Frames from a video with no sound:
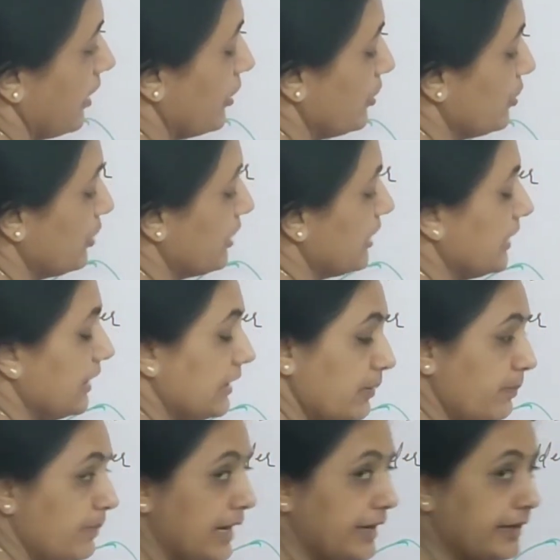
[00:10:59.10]
Urinary
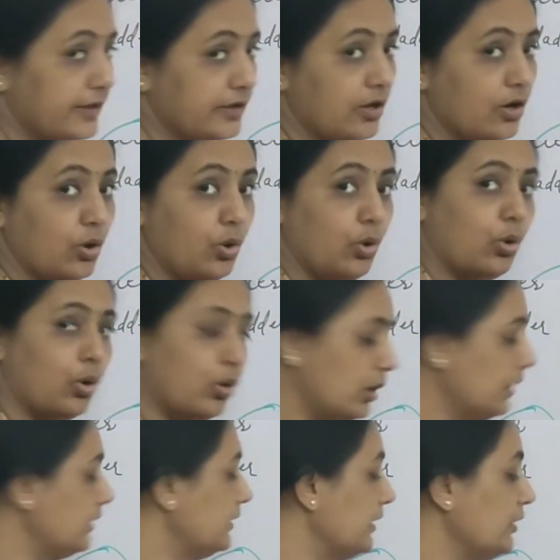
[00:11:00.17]
bladder hold the